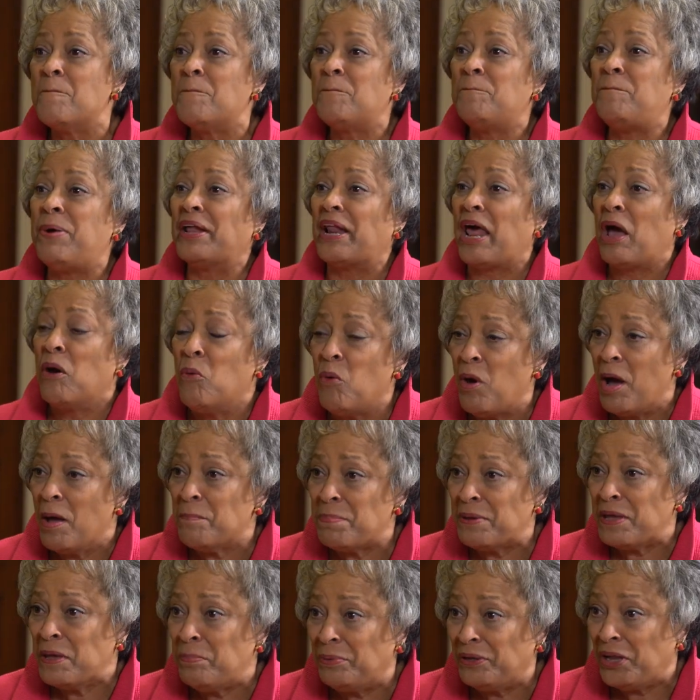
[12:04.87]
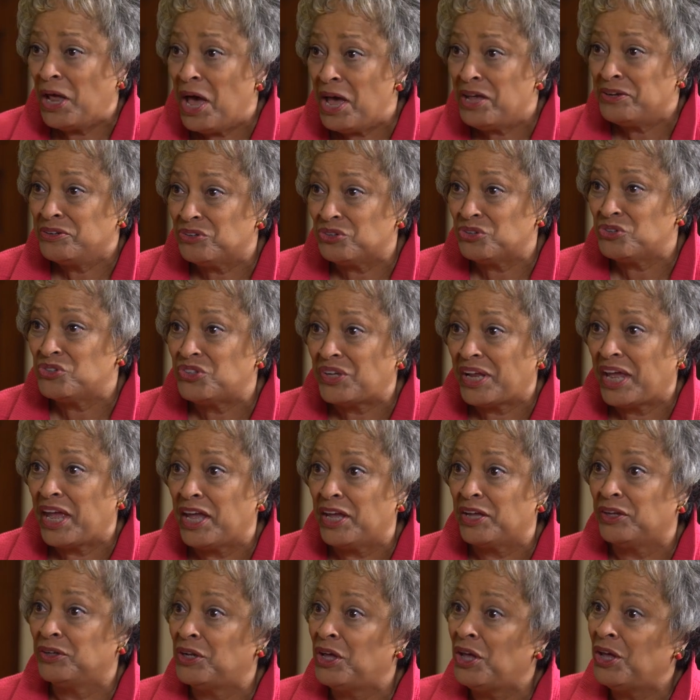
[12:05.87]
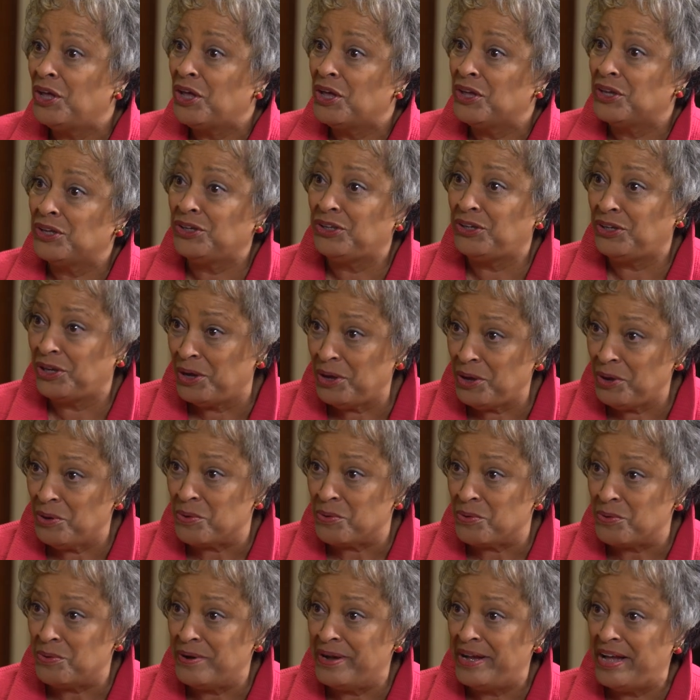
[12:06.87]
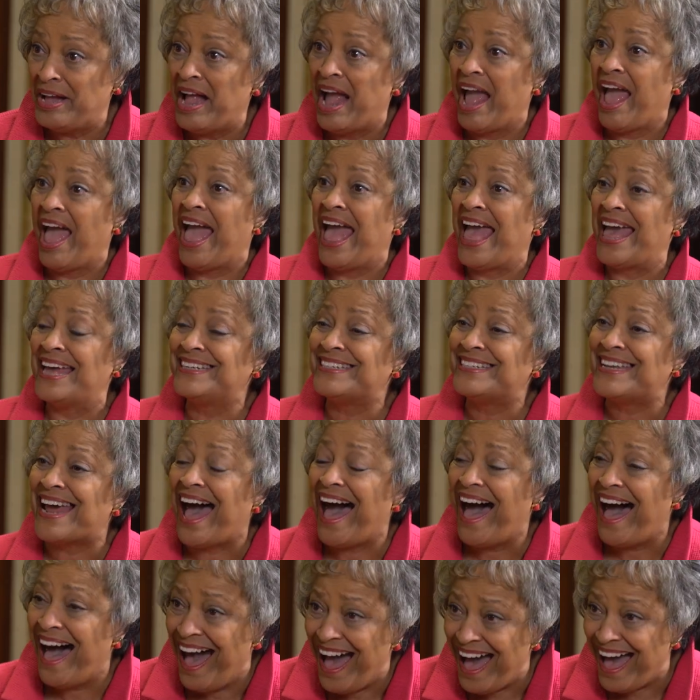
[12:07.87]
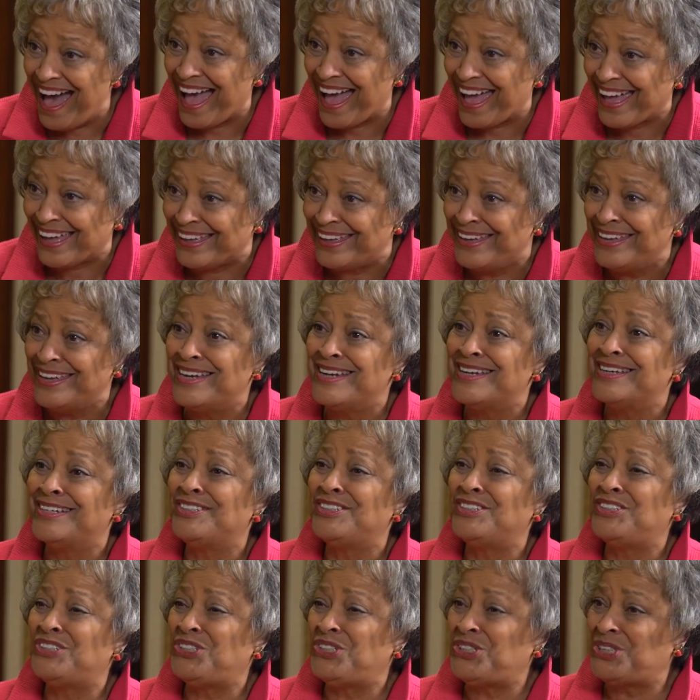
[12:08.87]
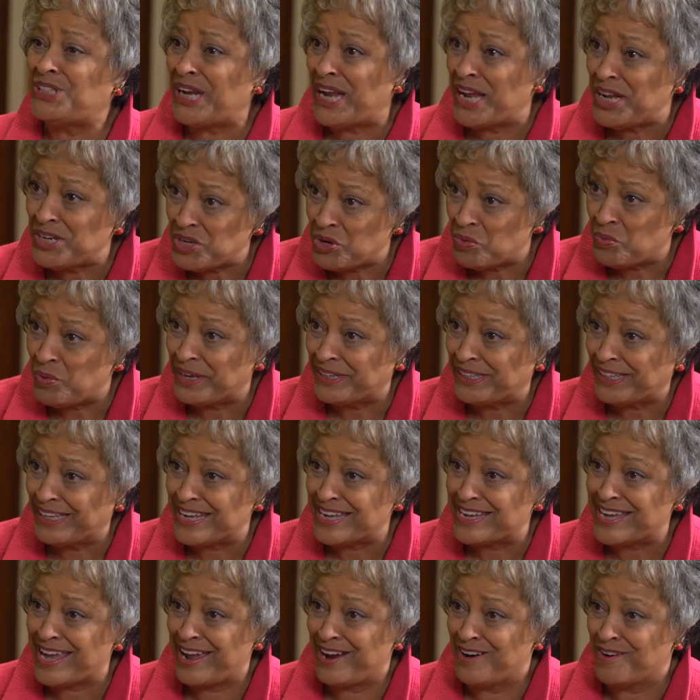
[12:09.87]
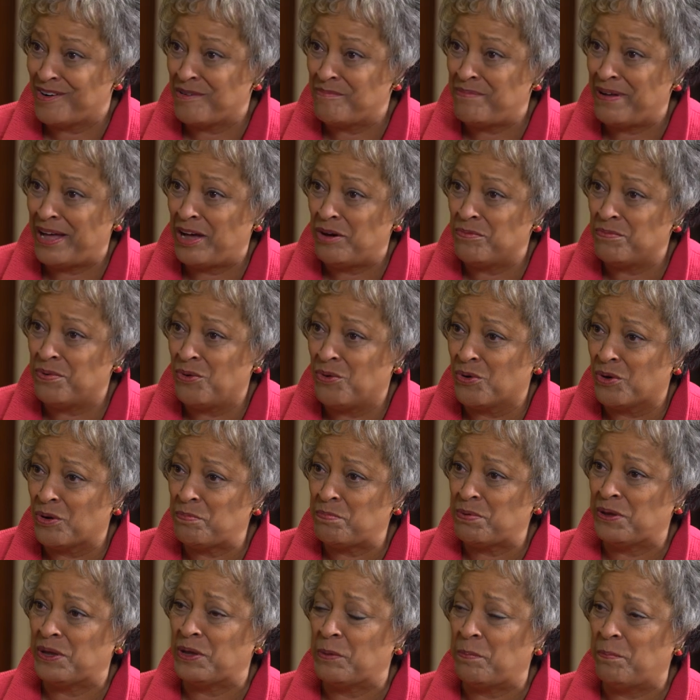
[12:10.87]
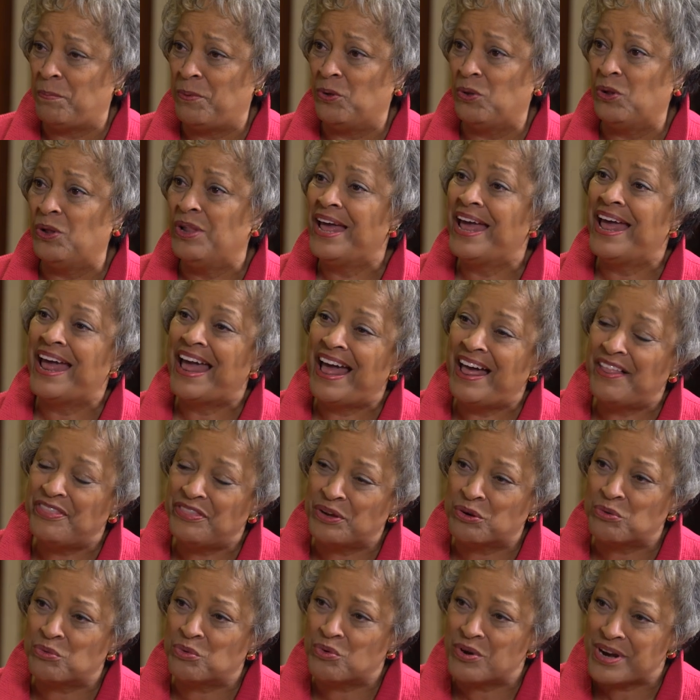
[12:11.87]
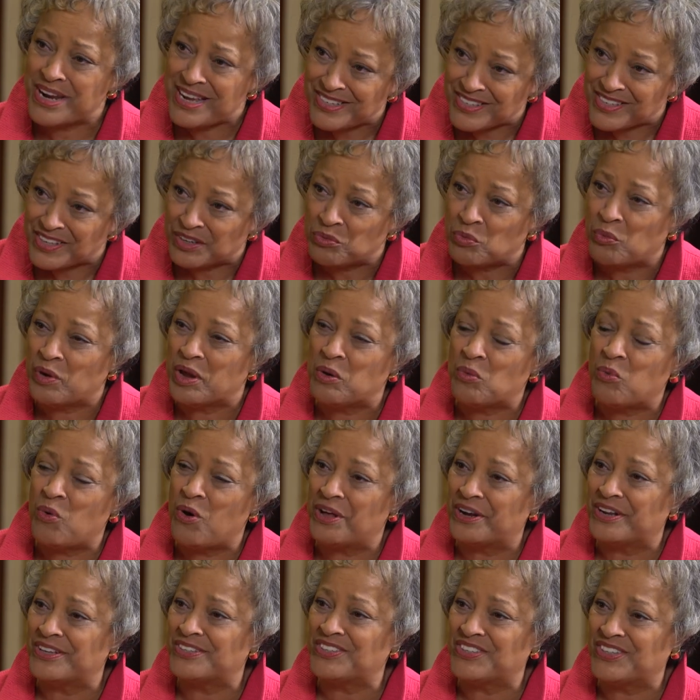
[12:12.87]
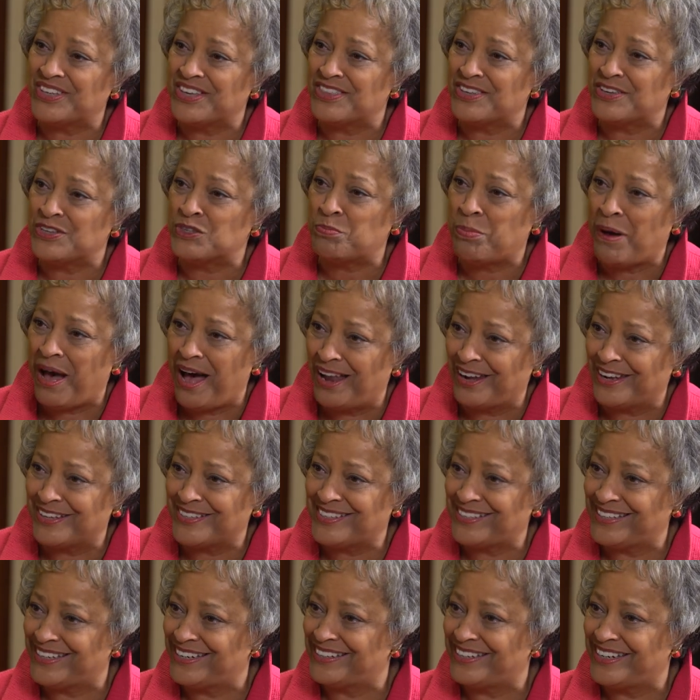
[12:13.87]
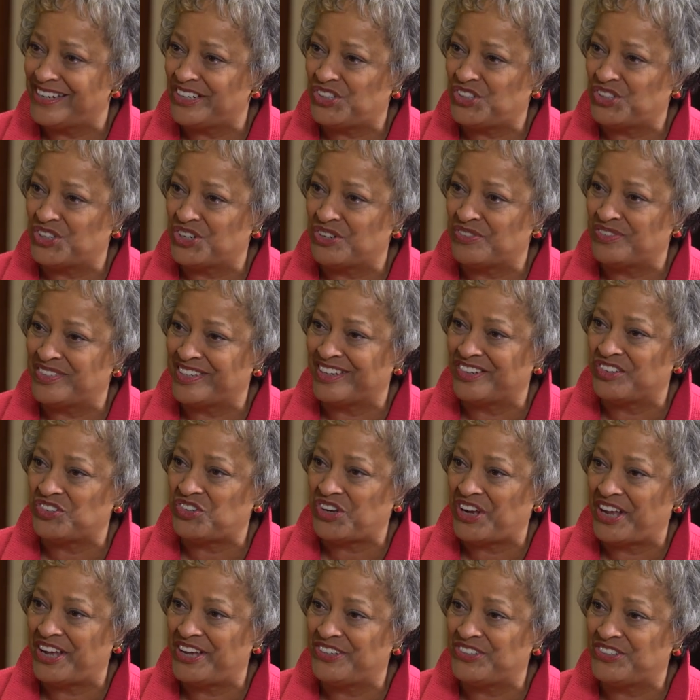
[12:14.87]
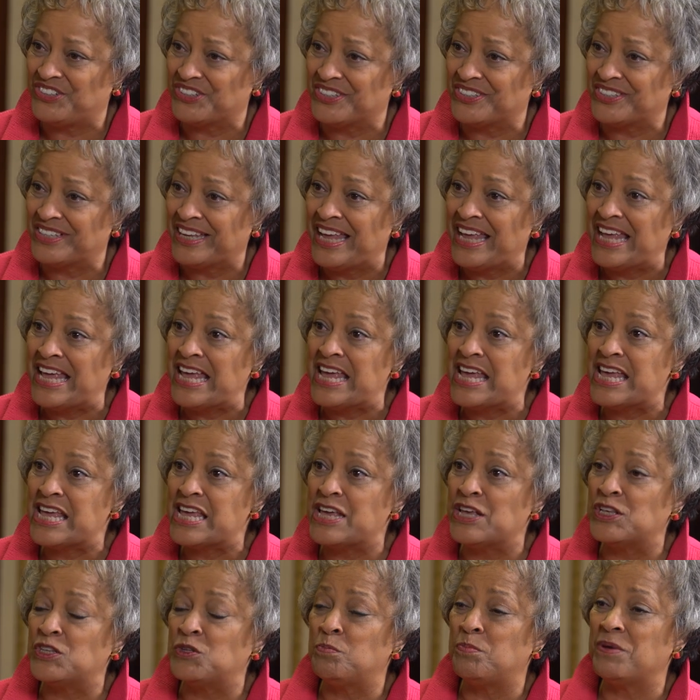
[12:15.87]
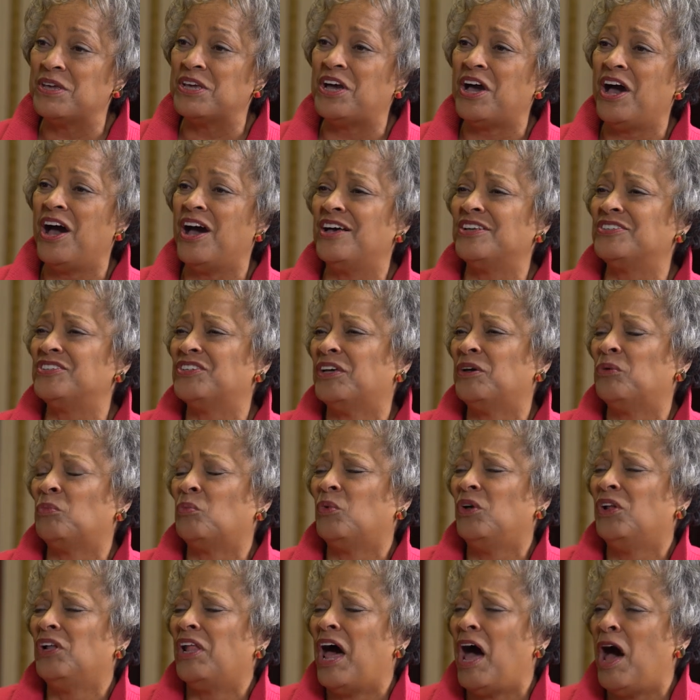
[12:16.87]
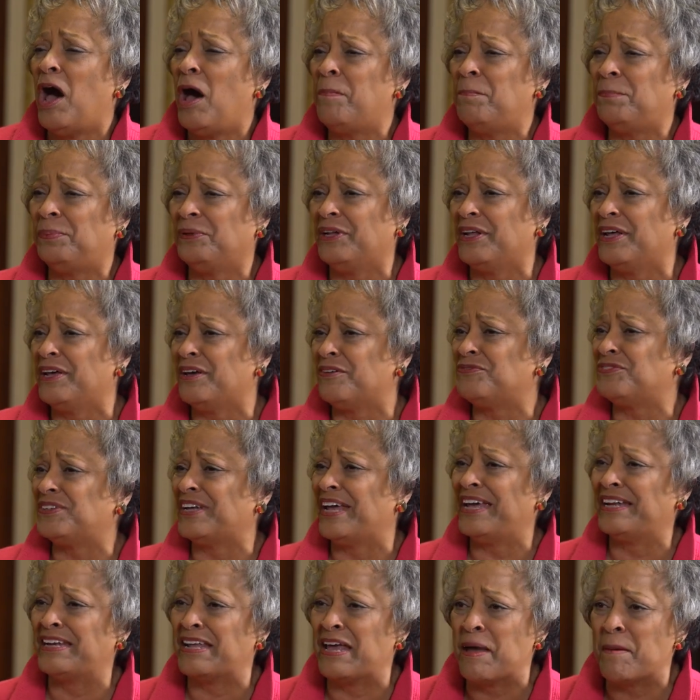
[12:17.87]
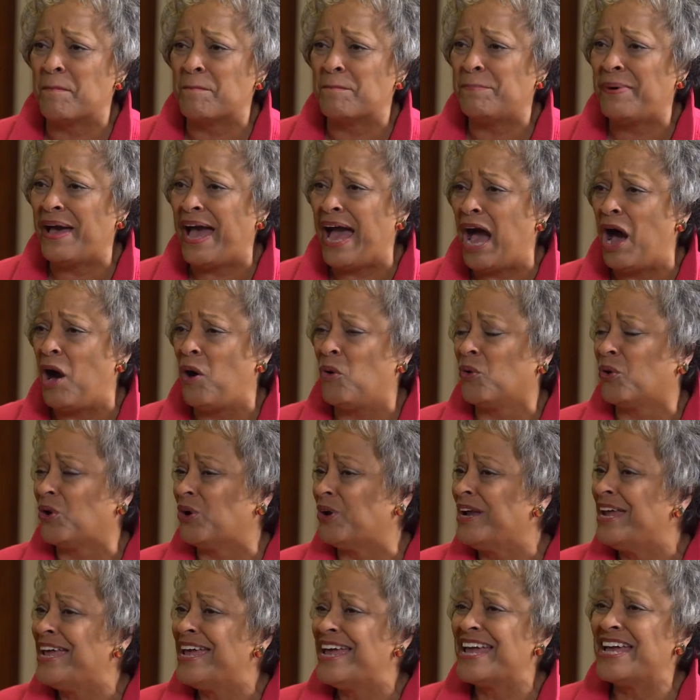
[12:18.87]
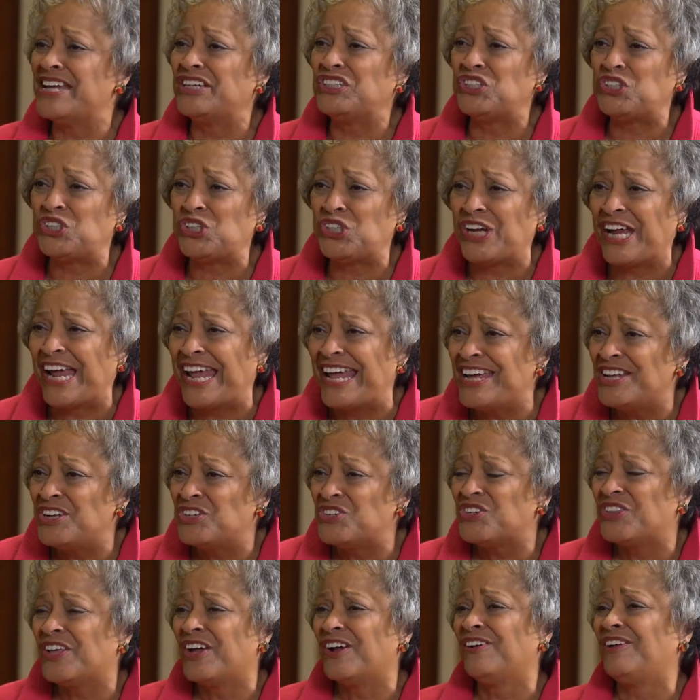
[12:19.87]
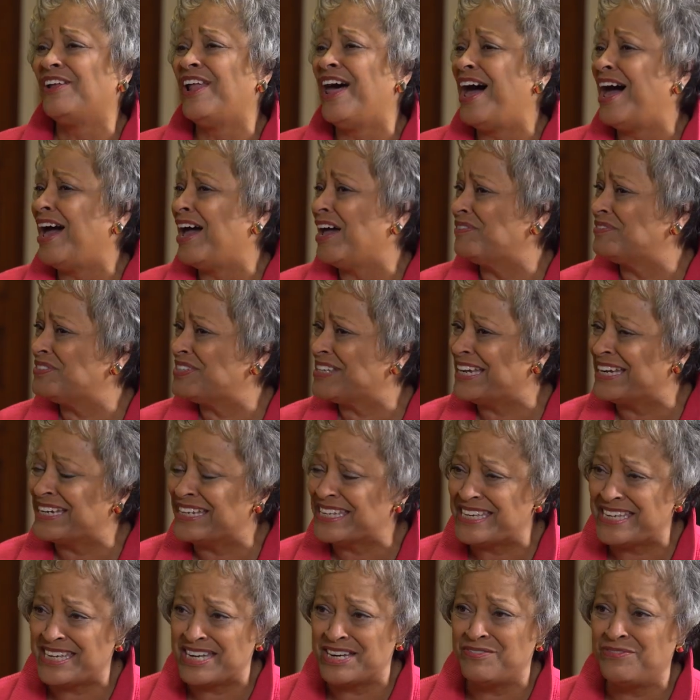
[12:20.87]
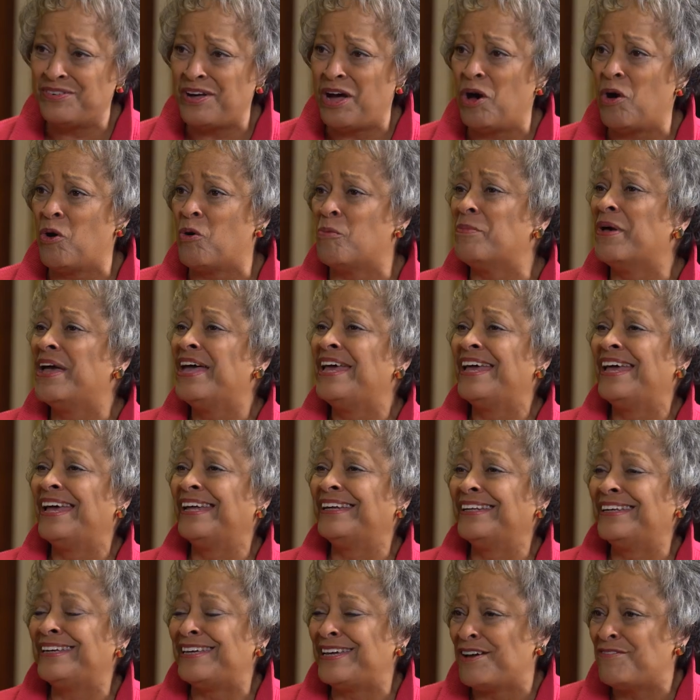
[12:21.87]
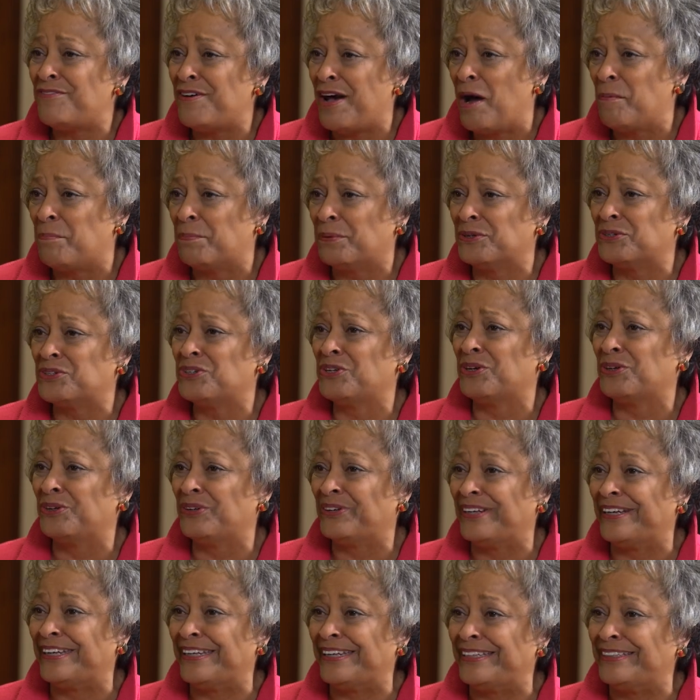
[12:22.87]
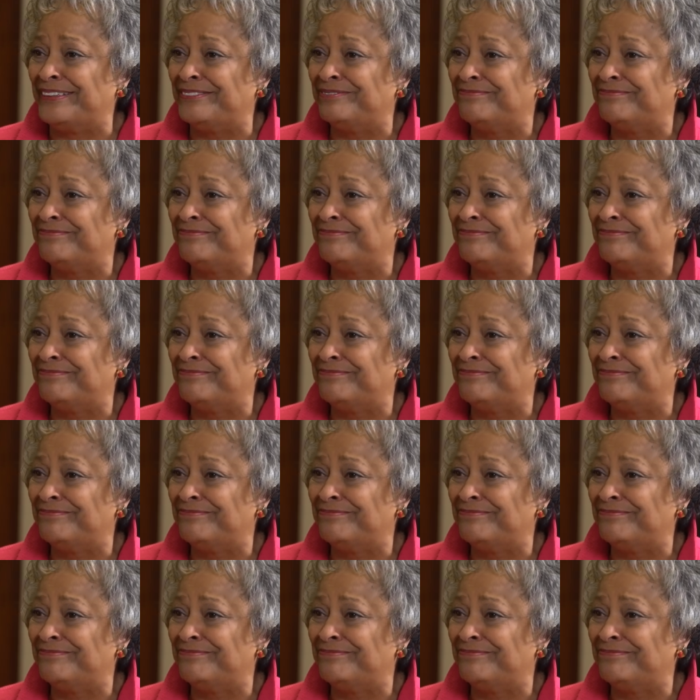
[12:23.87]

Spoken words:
But I want people to understand you and I genuinely care about poor people, and the reason we want to see these policy initiatives and changes is because it will uplift and empower and change their lives and give hope and give opportunity.